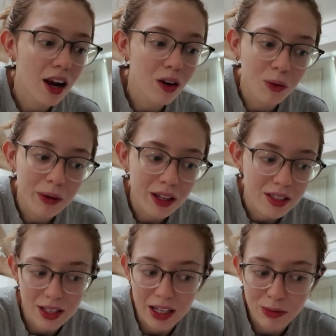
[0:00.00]
Normally
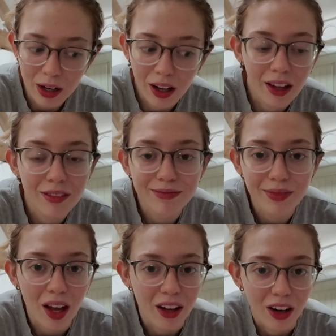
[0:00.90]
this takes me like,
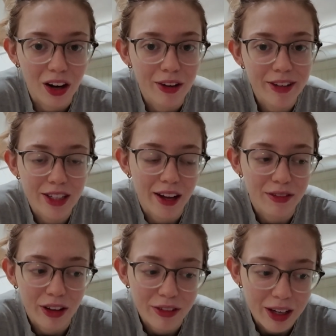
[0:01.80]
I don't know,
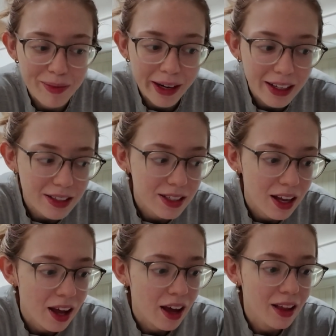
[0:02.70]
10-15 minutes.
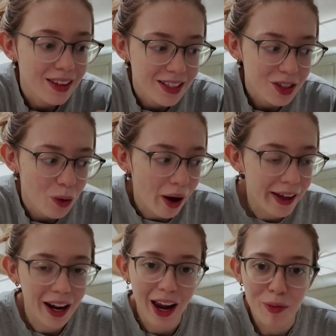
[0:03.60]
This is
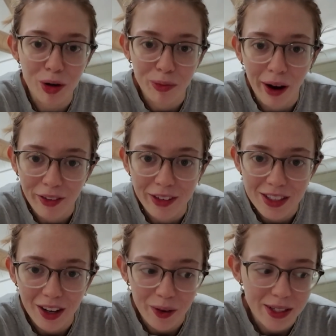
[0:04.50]
quite an elaborate
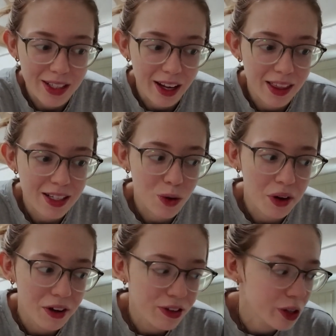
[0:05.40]
breakfast, I would say. There's
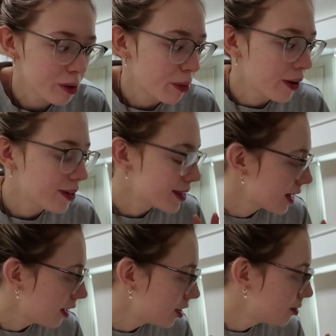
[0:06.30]
quite a few
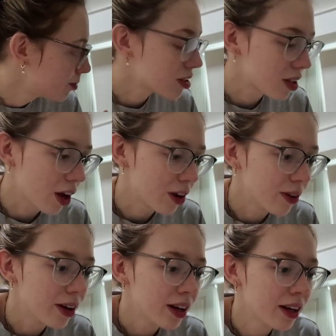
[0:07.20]
components here, so